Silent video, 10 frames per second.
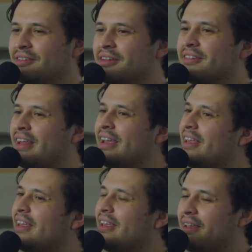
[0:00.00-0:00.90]
So it's
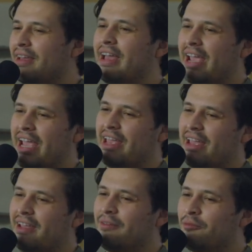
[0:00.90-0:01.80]
like
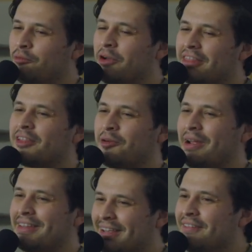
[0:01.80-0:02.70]
with
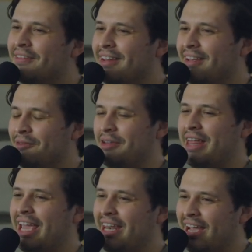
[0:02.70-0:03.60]
creativity,
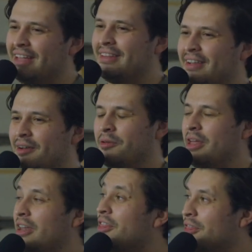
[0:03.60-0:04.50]
with any idea,
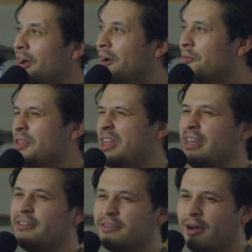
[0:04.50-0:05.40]
with any thought, with
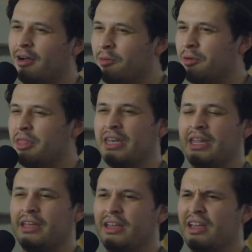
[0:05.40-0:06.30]
any song, with
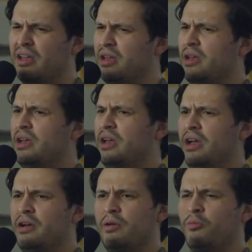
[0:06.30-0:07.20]
any
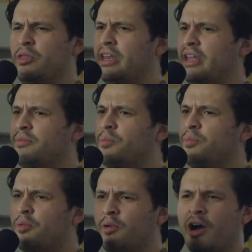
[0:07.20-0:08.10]
with any
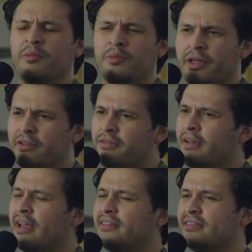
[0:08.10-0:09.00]
problem that you
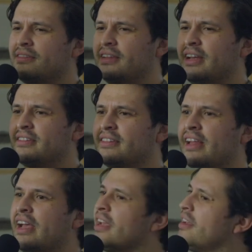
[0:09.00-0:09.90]
face, it's
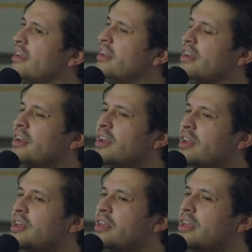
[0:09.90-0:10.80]
like
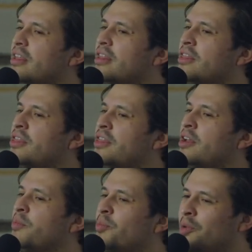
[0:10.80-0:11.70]

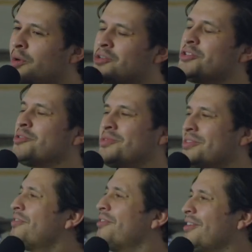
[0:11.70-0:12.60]
the approach is
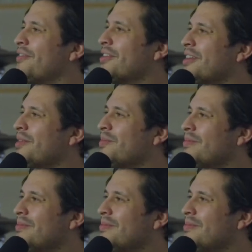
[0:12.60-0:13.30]
almost different every time.